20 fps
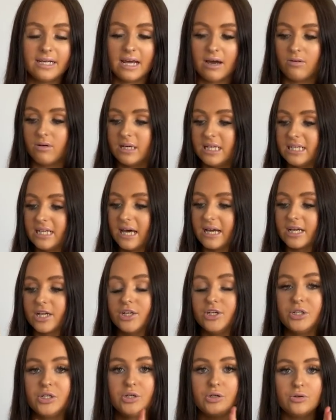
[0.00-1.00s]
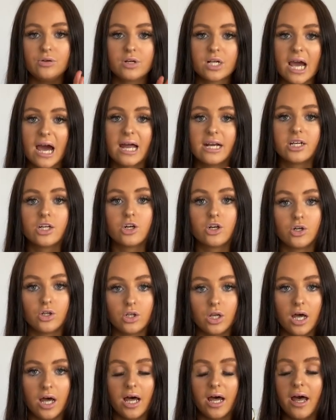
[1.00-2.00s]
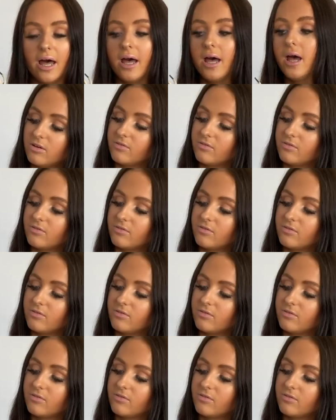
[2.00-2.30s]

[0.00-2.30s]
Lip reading: I wanted like a nude kind of colour.